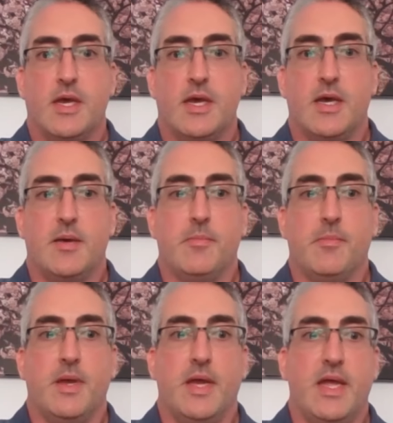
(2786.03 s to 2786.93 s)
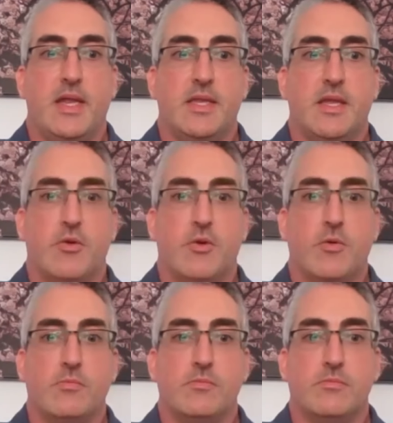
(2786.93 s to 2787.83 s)
And they're
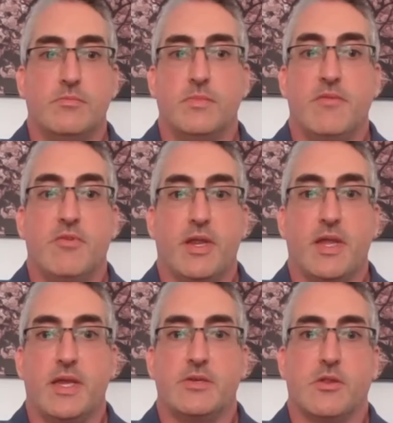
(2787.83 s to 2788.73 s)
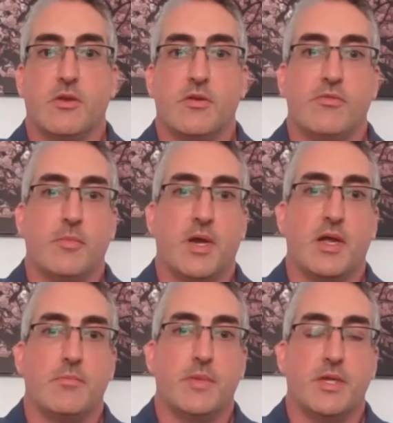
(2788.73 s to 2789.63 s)
all very keen to learn from
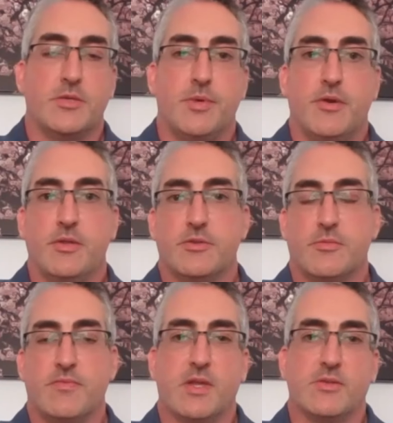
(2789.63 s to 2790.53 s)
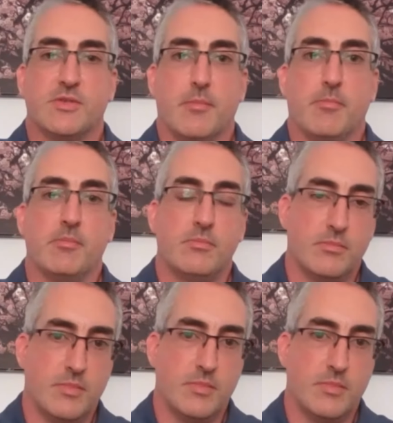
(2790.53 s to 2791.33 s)
our experience. We've done some